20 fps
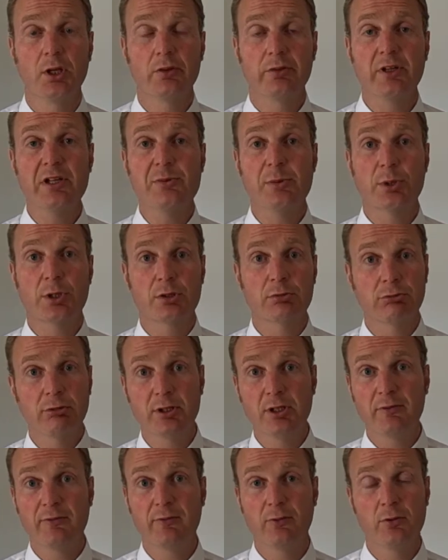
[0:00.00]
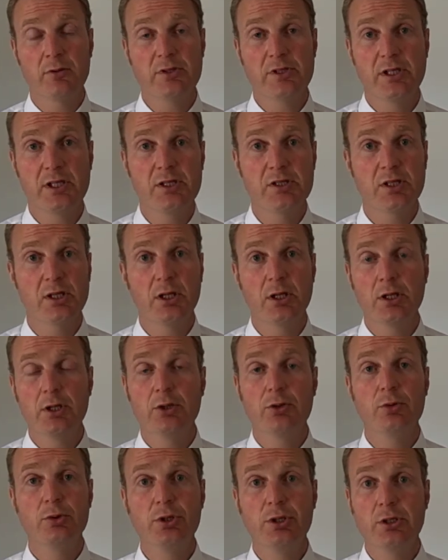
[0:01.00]
These were guerrilla forces
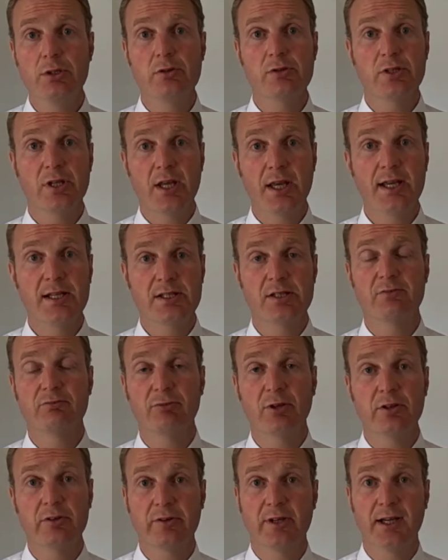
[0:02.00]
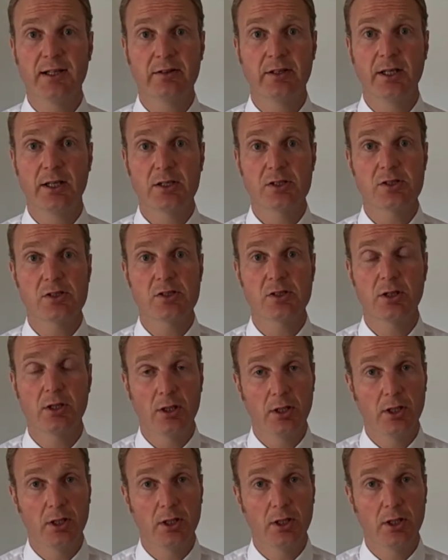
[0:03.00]
who used hit and run tactics.